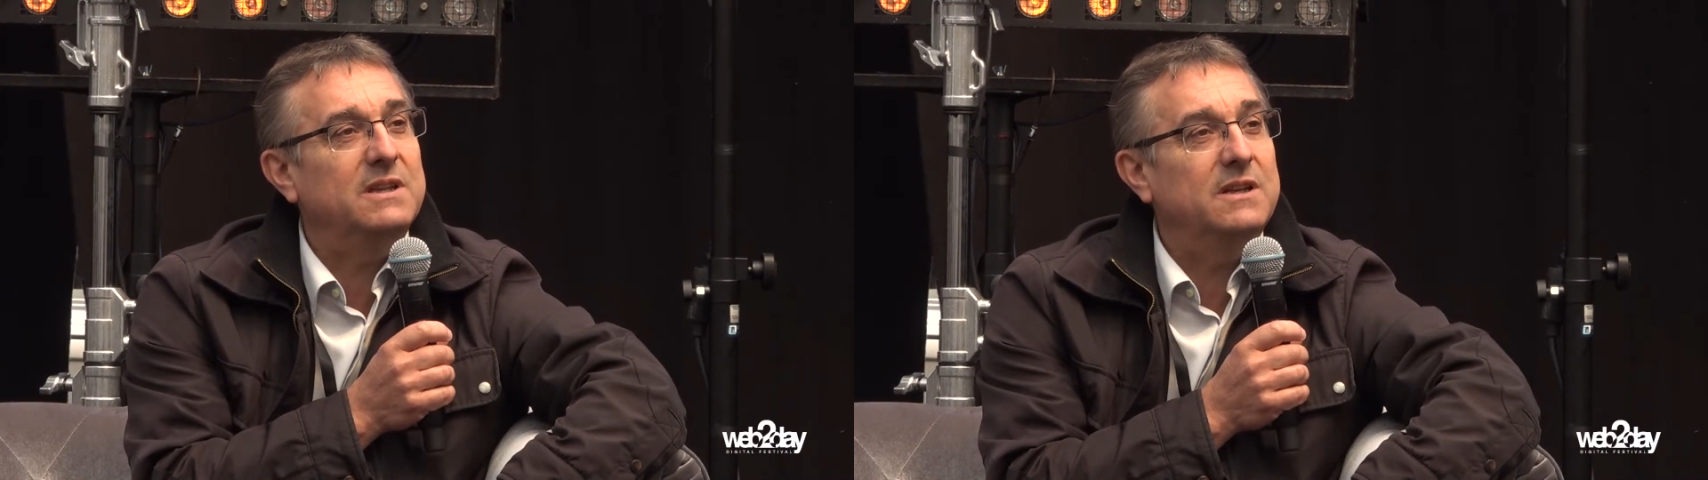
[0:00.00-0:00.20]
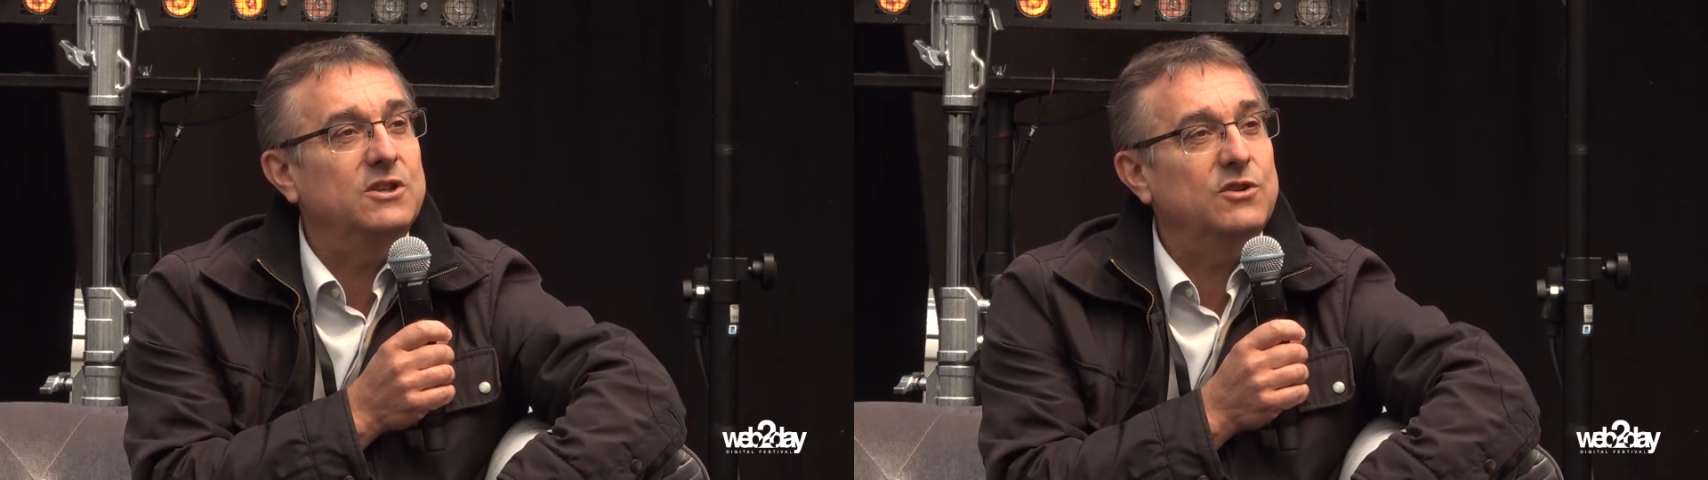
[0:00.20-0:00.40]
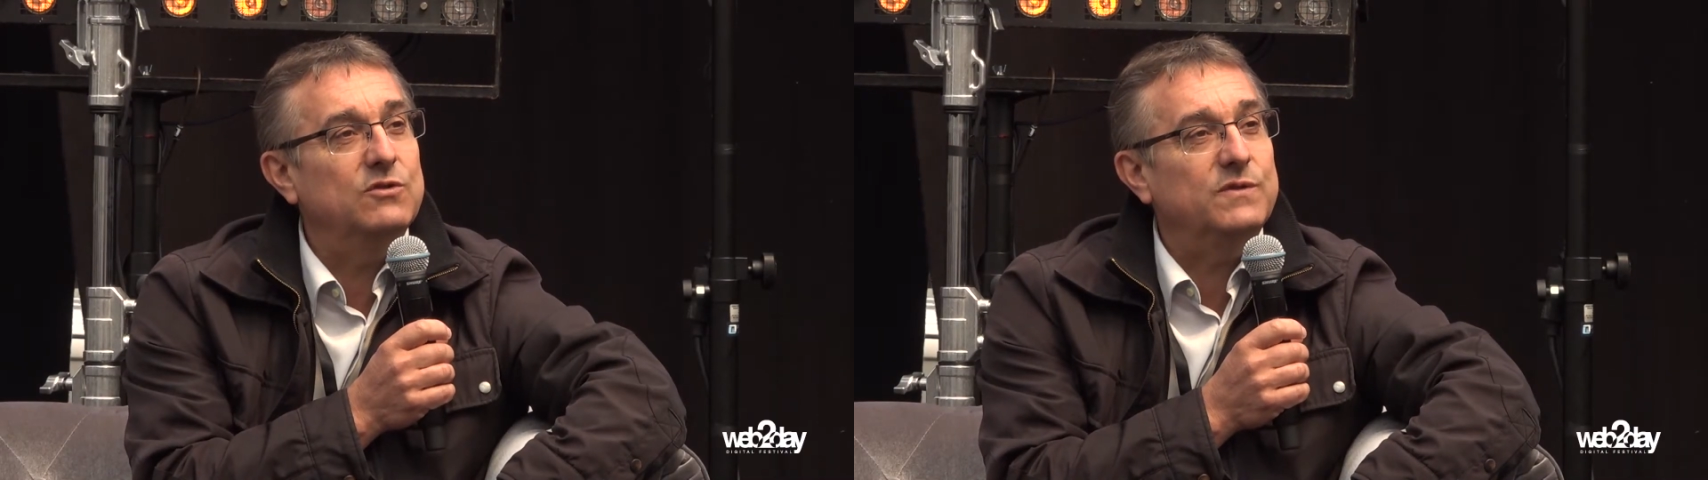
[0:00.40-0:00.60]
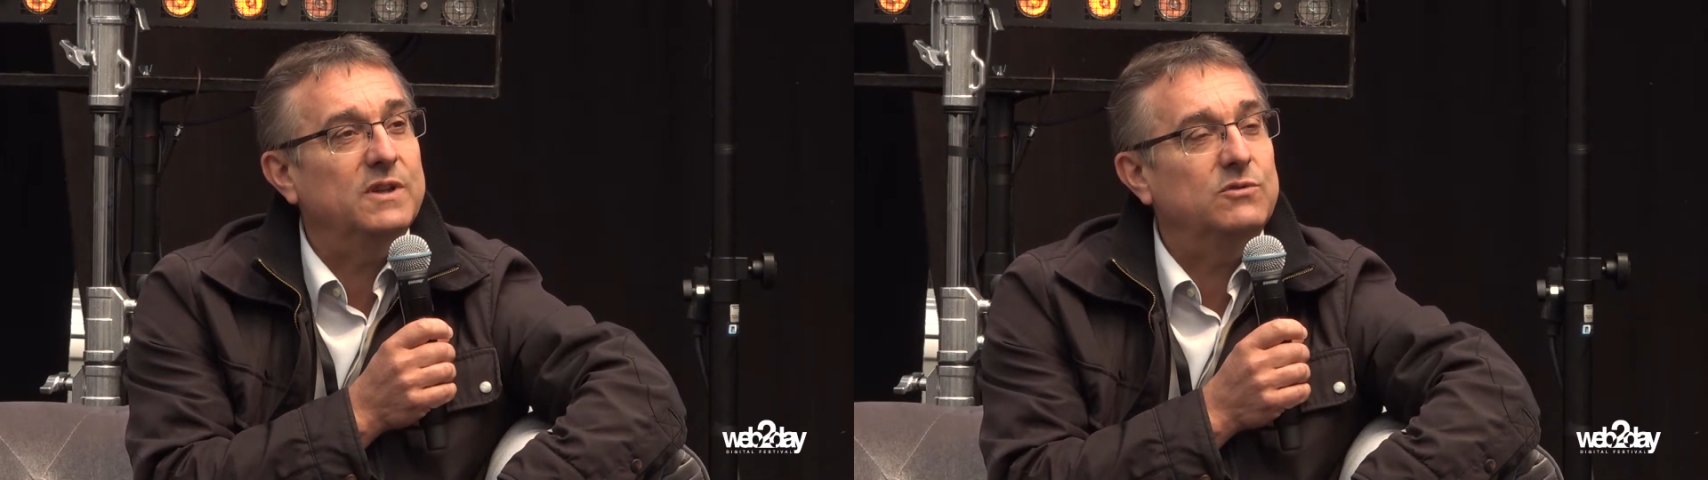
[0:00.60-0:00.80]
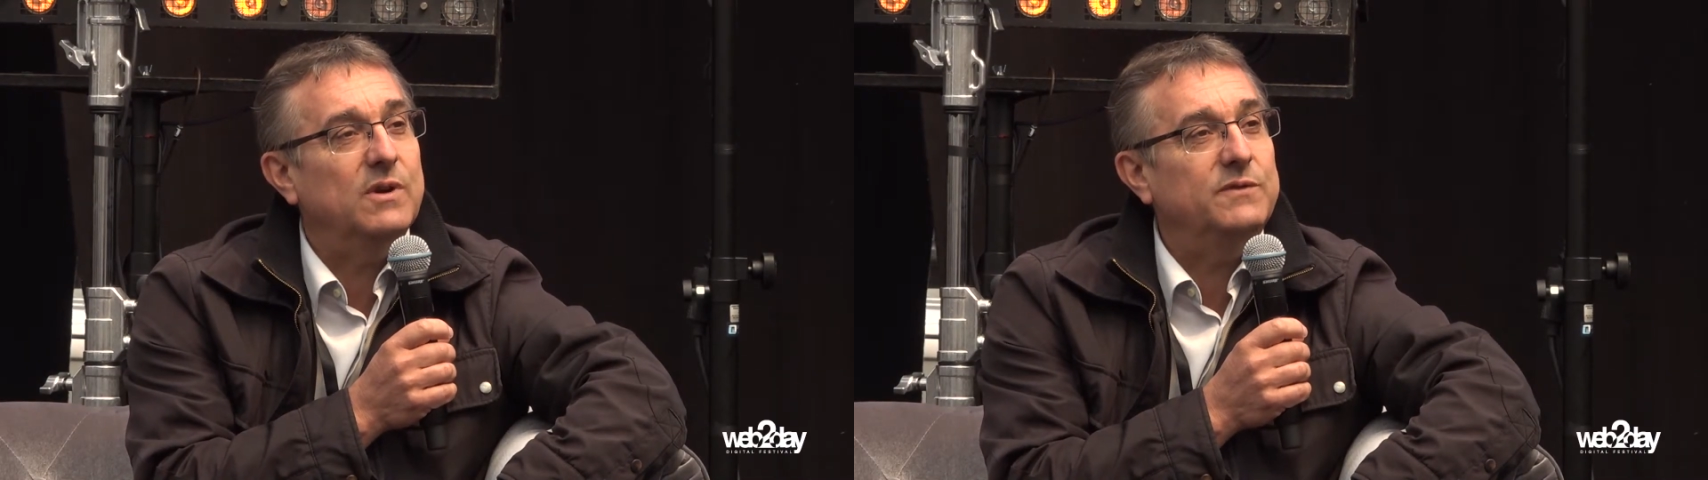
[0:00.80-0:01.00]
issues
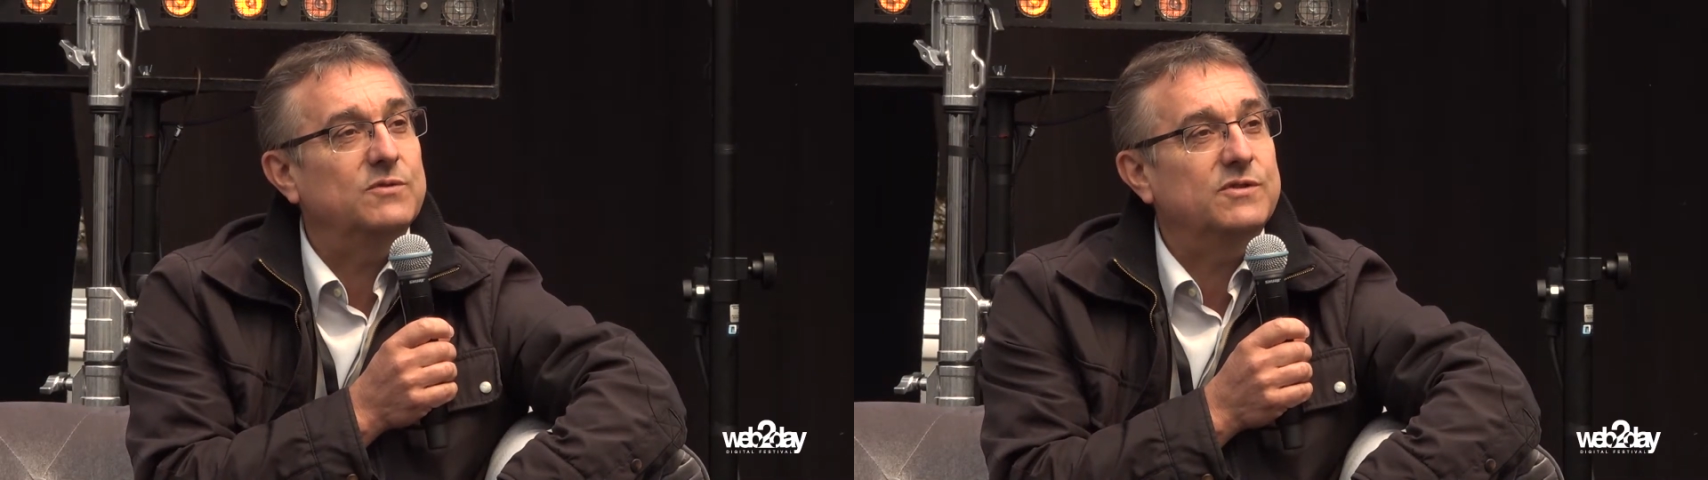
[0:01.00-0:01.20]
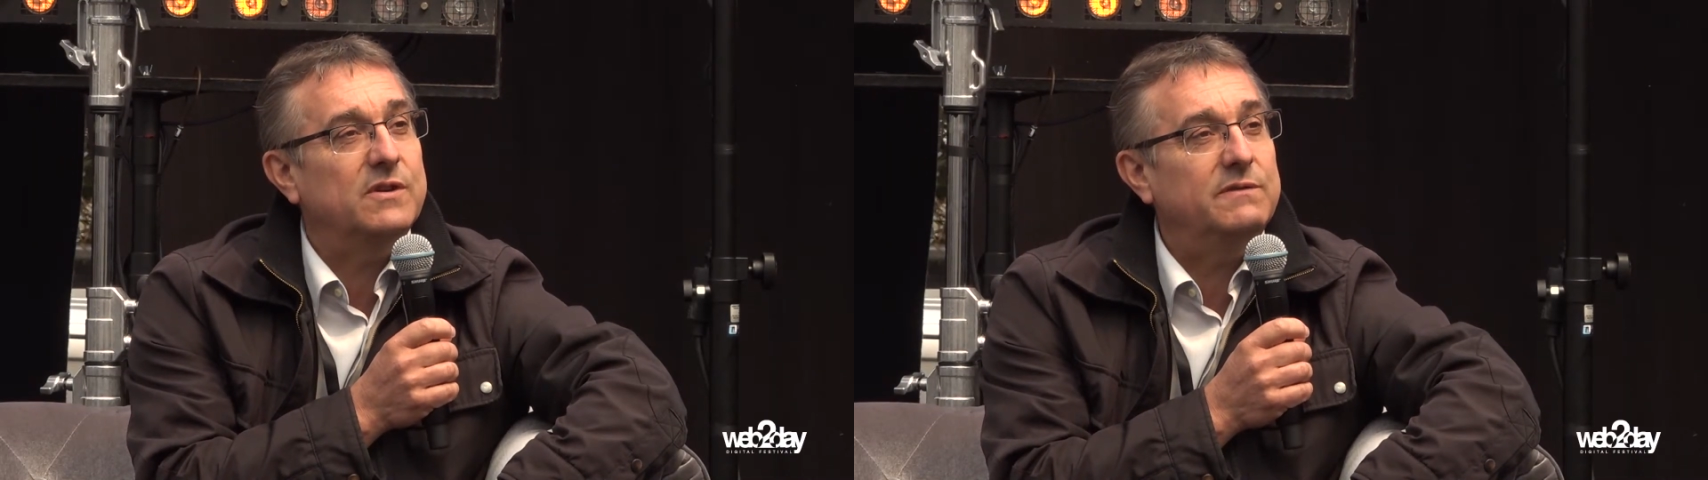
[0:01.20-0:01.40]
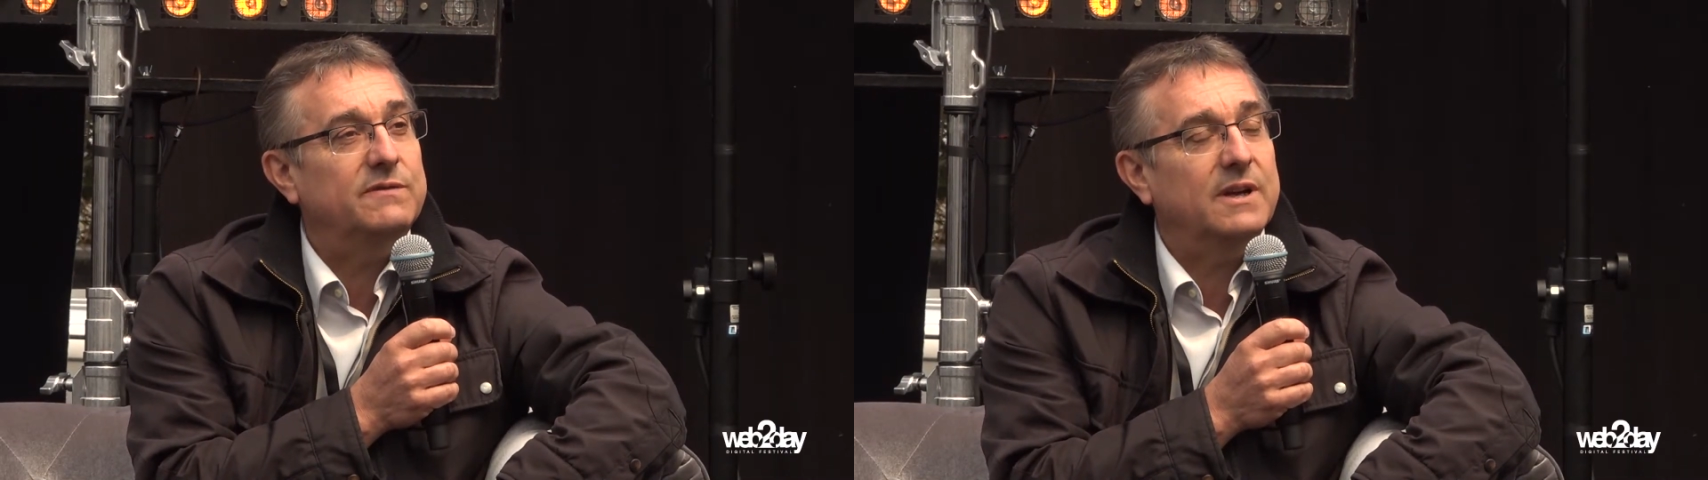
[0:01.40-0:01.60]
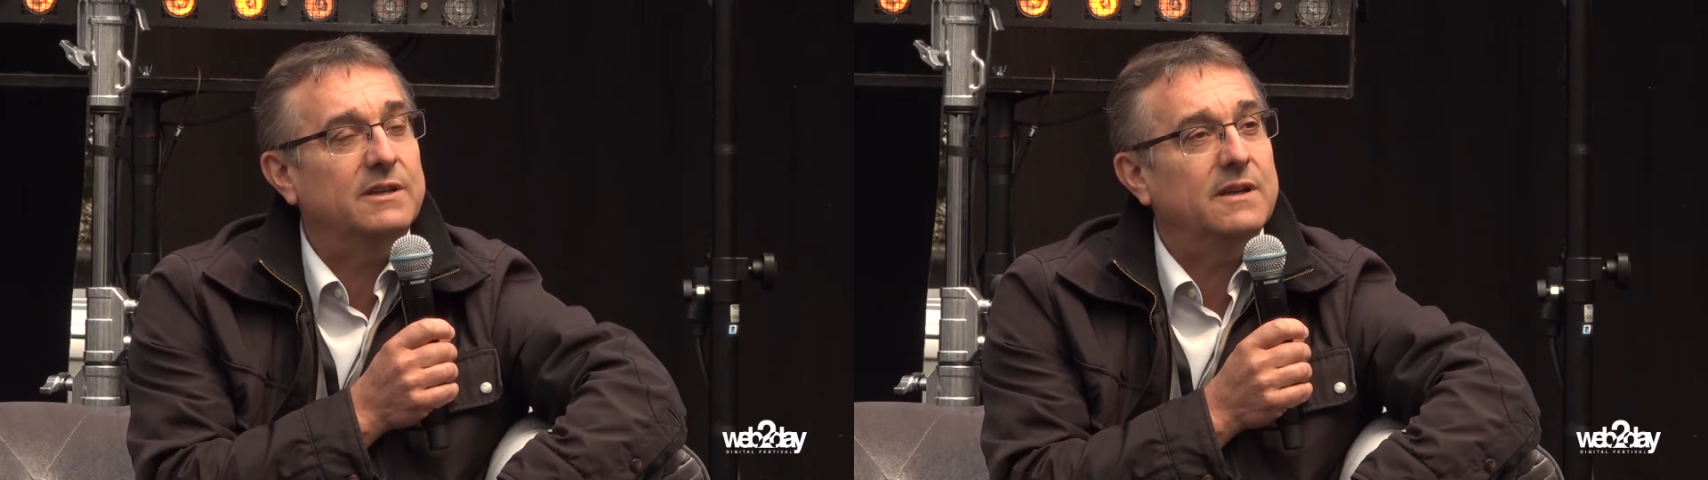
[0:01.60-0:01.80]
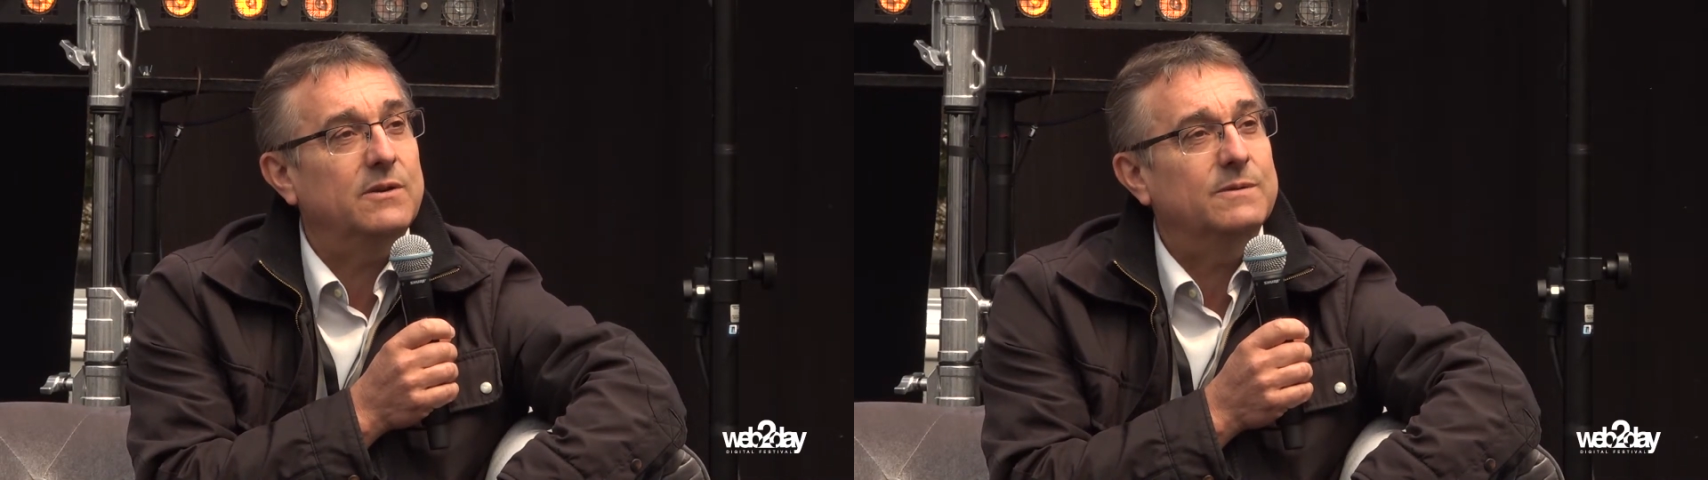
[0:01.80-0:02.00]
that you have to solve right
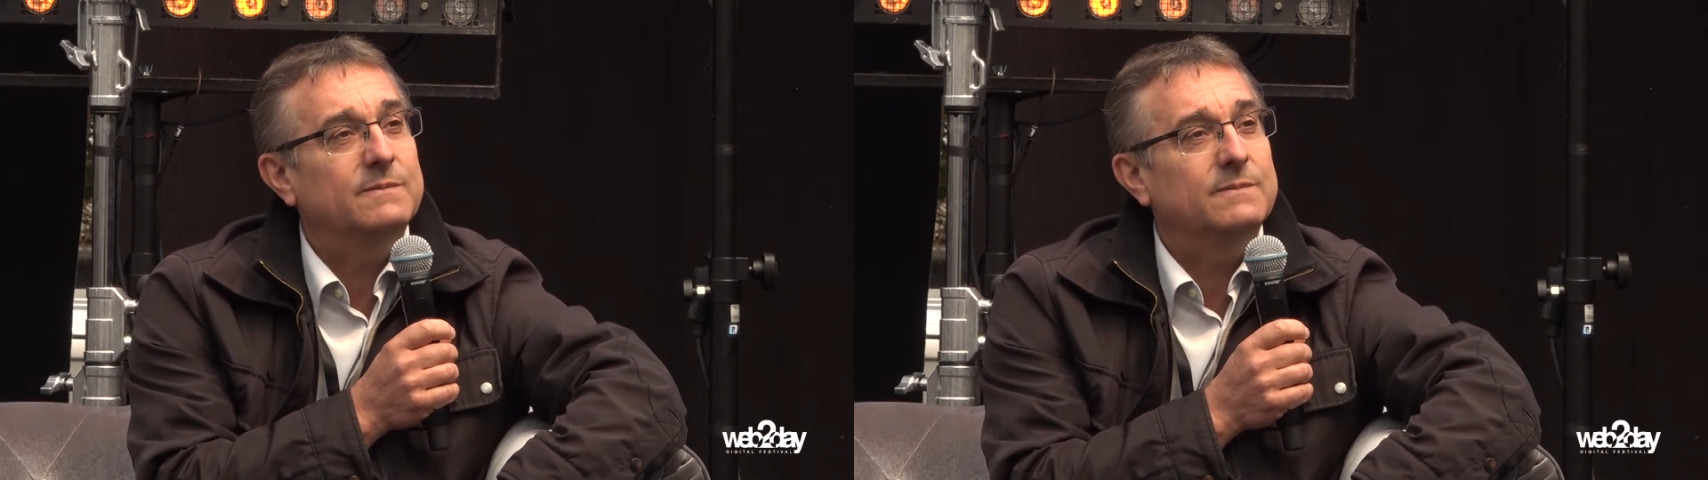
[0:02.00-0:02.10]
now?